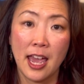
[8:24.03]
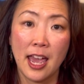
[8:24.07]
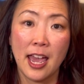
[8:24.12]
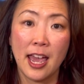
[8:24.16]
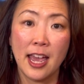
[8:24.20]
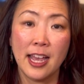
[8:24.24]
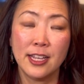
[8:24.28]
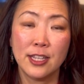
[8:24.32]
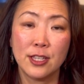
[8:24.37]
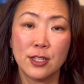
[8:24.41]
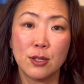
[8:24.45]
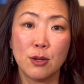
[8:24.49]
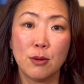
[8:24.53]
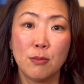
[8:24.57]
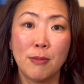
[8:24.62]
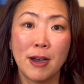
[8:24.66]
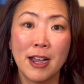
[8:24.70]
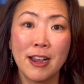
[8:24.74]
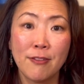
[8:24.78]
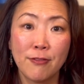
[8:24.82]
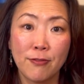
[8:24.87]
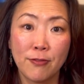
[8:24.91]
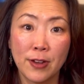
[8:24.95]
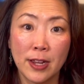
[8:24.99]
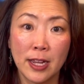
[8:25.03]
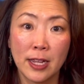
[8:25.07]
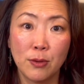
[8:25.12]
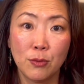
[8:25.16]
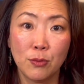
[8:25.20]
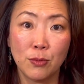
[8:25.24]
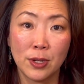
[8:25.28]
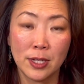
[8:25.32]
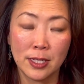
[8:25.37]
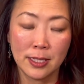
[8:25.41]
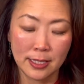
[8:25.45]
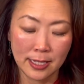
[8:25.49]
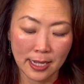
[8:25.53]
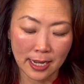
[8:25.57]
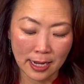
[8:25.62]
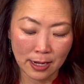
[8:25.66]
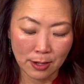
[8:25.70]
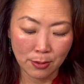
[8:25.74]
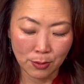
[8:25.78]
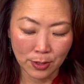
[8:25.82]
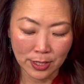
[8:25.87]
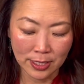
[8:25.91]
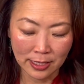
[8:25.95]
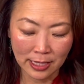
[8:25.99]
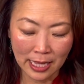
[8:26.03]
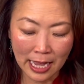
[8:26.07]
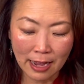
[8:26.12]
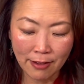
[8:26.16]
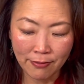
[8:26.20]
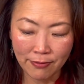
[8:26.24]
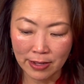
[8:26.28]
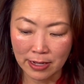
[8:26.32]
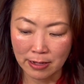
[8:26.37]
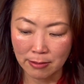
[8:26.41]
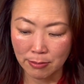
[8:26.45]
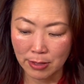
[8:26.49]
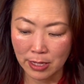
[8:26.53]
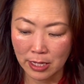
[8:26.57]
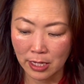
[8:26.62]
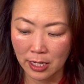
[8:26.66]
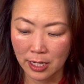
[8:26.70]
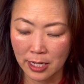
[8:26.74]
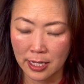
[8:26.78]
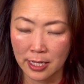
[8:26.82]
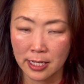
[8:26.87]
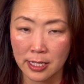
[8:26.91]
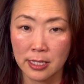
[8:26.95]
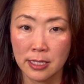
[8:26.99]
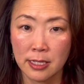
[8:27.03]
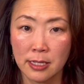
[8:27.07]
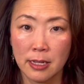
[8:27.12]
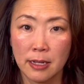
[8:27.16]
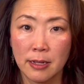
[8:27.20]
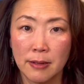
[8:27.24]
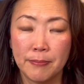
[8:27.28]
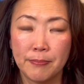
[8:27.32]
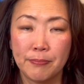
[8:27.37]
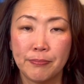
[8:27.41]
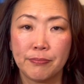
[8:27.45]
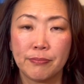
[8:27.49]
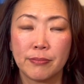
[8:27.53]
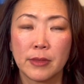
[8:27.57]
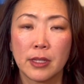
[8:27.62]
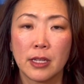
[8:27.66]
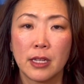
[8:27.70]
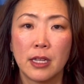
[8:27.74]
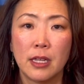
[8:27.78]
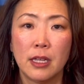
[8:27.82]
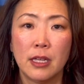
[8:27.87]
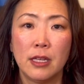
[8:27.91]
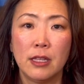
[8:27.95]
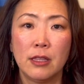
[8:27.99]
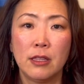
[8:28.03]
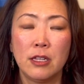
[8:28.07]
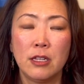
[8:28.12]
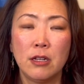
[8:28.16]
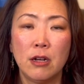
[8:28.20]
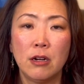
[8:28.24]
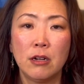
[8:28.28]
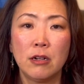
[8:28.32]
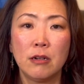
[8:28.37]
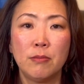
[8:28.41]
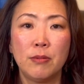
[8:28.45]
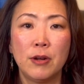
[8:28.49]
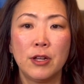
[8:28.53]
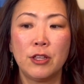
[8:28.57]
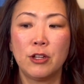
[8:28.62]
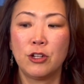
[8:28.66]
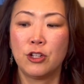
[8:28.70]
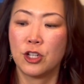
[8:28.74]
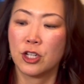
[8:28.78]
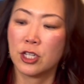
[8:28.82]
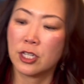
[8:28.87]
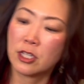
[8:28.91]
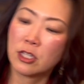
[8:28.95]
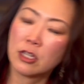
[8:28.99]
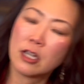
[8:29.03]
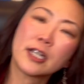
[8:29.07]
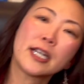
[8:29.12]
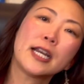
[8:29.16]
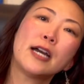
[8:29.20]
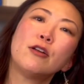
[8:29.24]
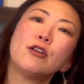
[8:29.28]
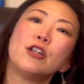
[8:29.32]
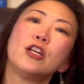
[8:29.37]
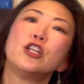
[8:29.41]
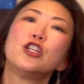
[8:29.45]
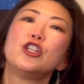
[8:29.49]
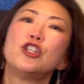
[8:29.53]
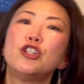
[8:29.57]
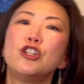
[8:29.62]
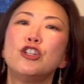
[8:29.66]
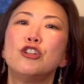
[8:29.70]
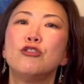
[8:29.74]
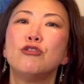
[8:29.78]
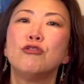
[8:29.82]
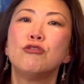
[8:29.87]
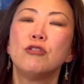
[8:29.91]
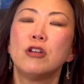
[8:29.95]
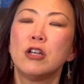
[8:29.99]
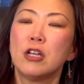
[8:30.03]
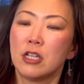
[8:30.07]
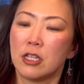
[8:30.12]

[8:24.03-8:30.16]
And so my friend one day was laughing because the younger brother just stuck out his shoe